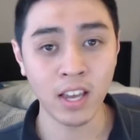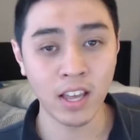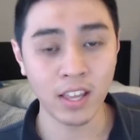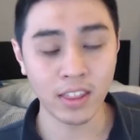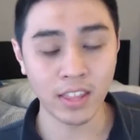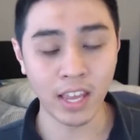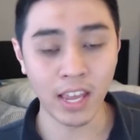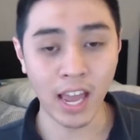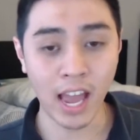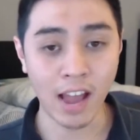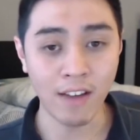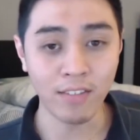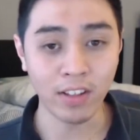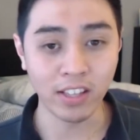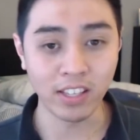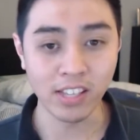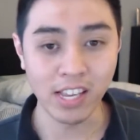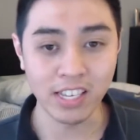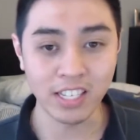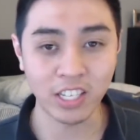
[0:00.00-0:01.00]
They have like
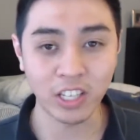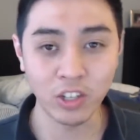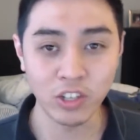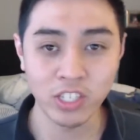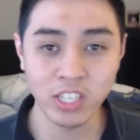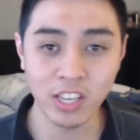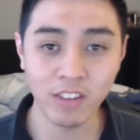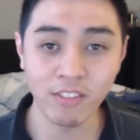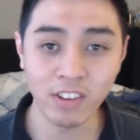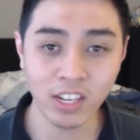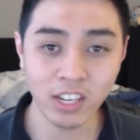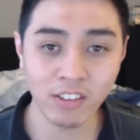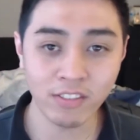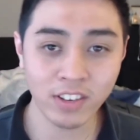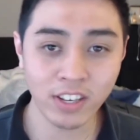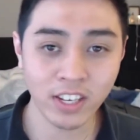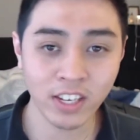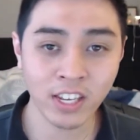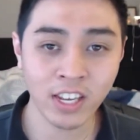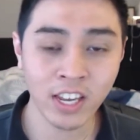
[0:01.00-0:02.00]
the exclusivity of
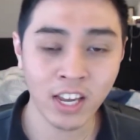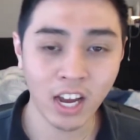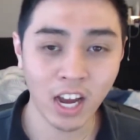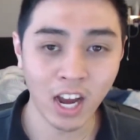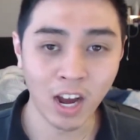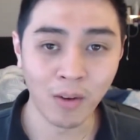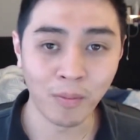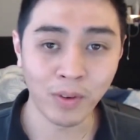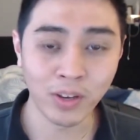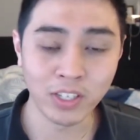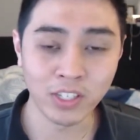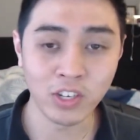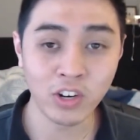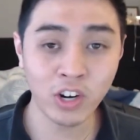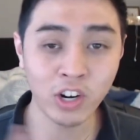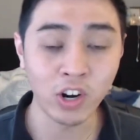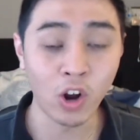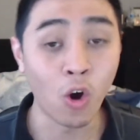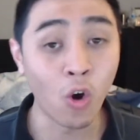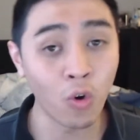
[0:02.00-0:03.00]
it because you
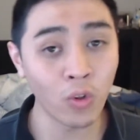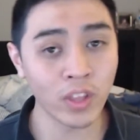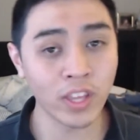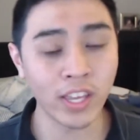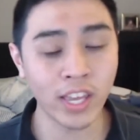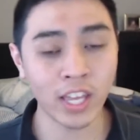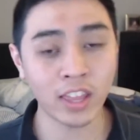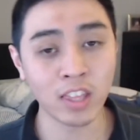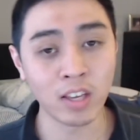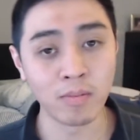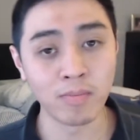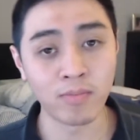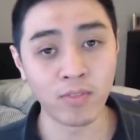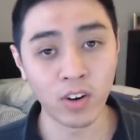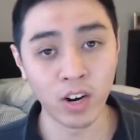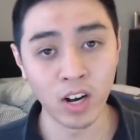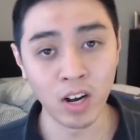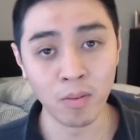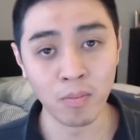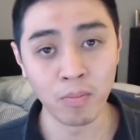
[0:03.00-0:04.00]
can only get them
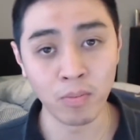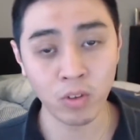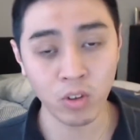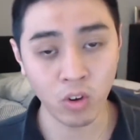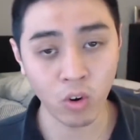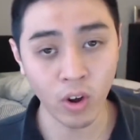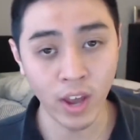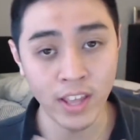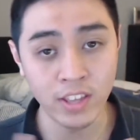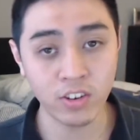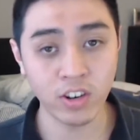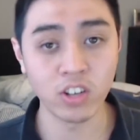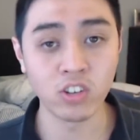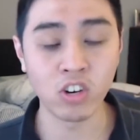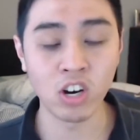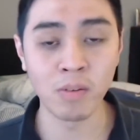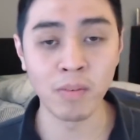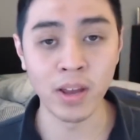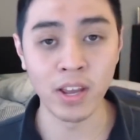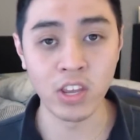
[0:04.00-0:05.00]
from entering
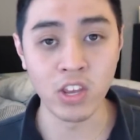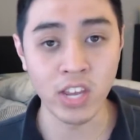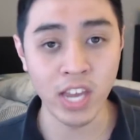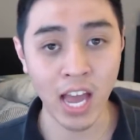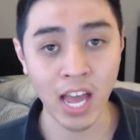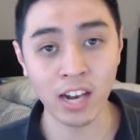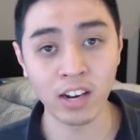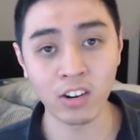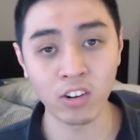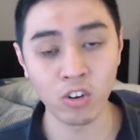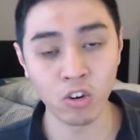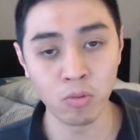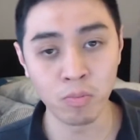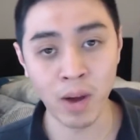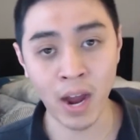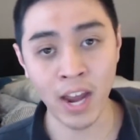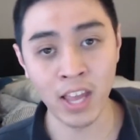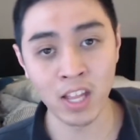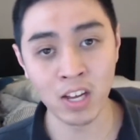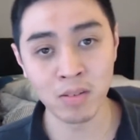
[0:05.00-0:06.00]
tournament. You can't go
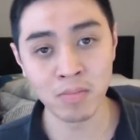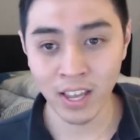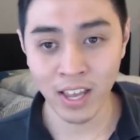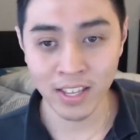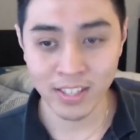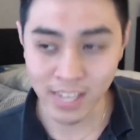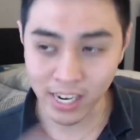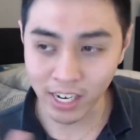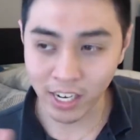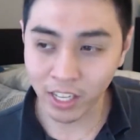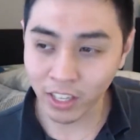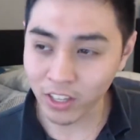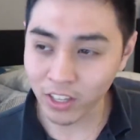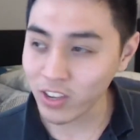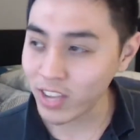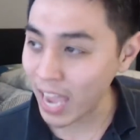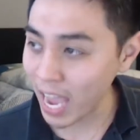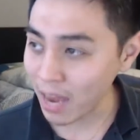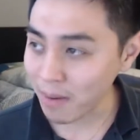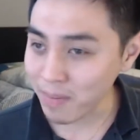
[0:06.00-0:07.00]
buy them. Technically you
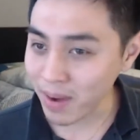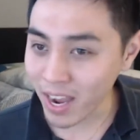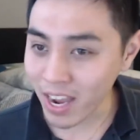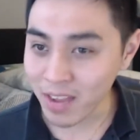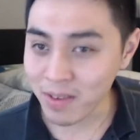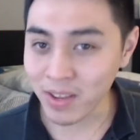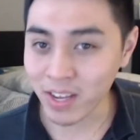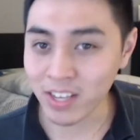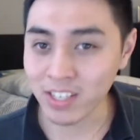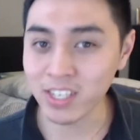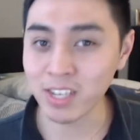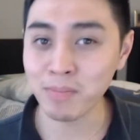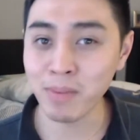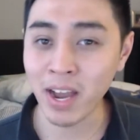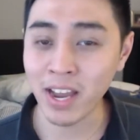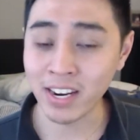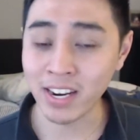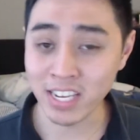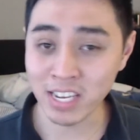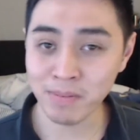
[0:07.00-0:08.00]
can buy it because you can
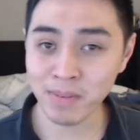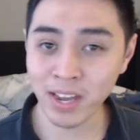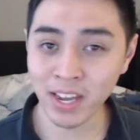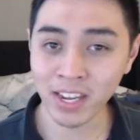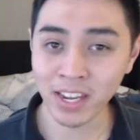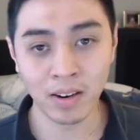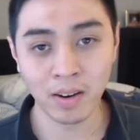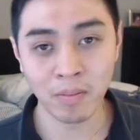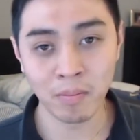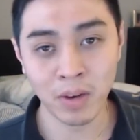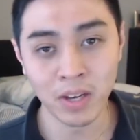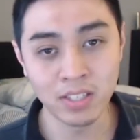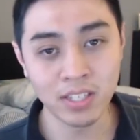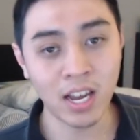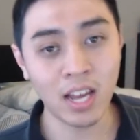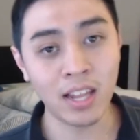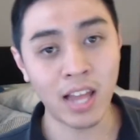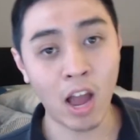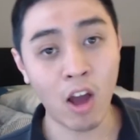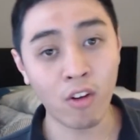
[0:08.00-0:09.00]
buy on eBay, but it's
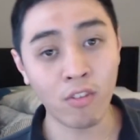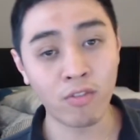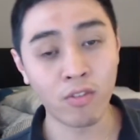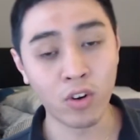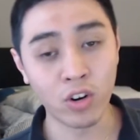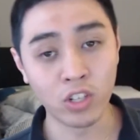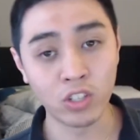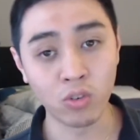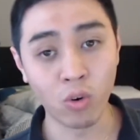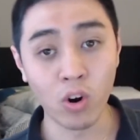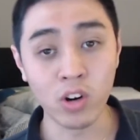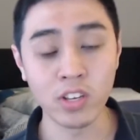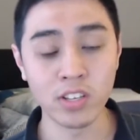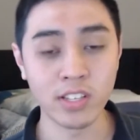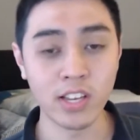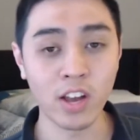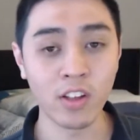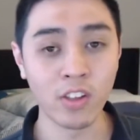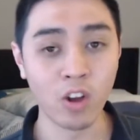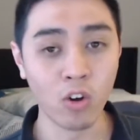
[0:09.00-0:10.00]
not allowed for stores to
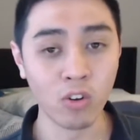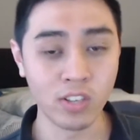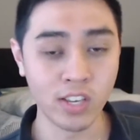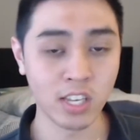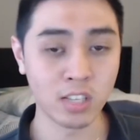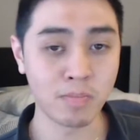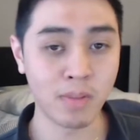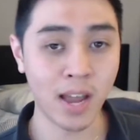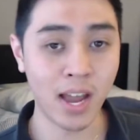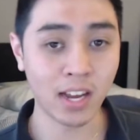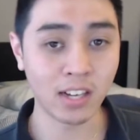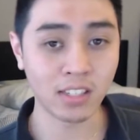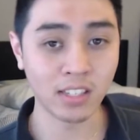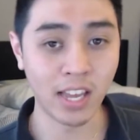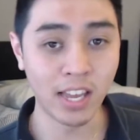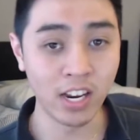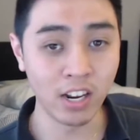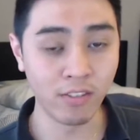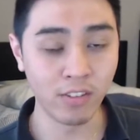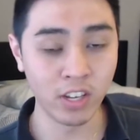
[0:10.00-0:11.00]
sell the OTS packs
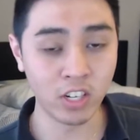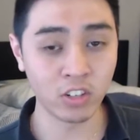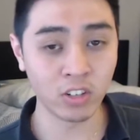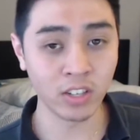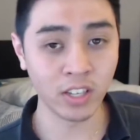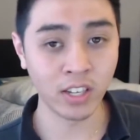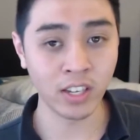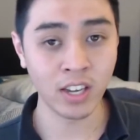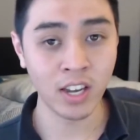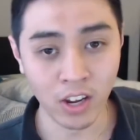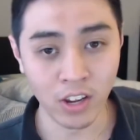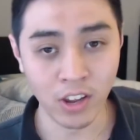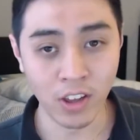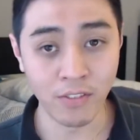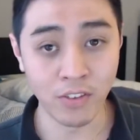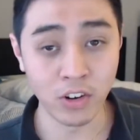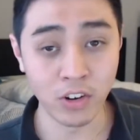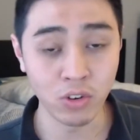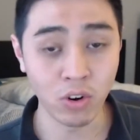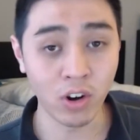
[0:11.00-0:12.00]
individually. If
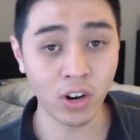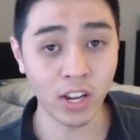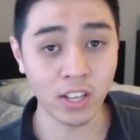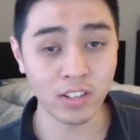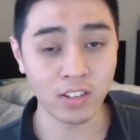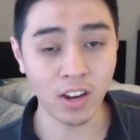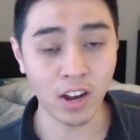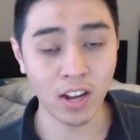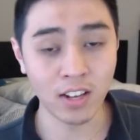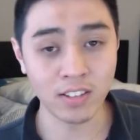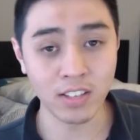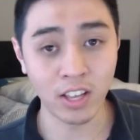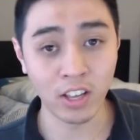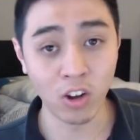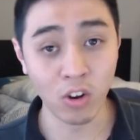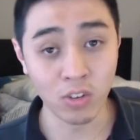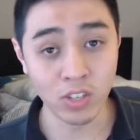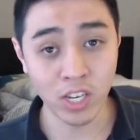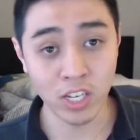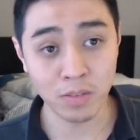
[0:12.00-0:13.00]
your store gets caught selling
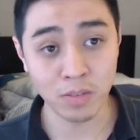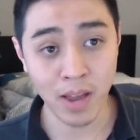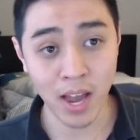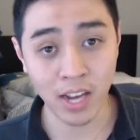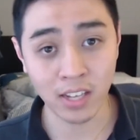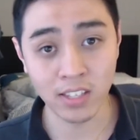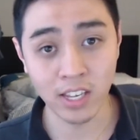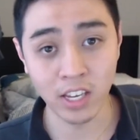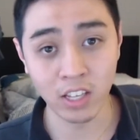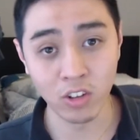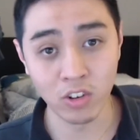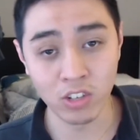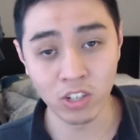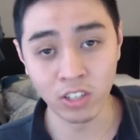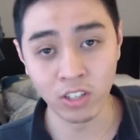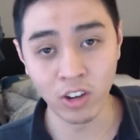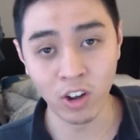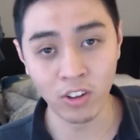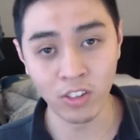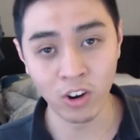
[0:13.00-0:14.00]
OTS packs, they can lose
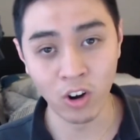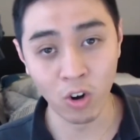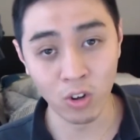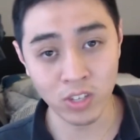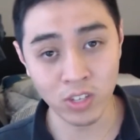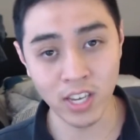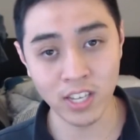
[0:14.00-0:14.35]
their OTS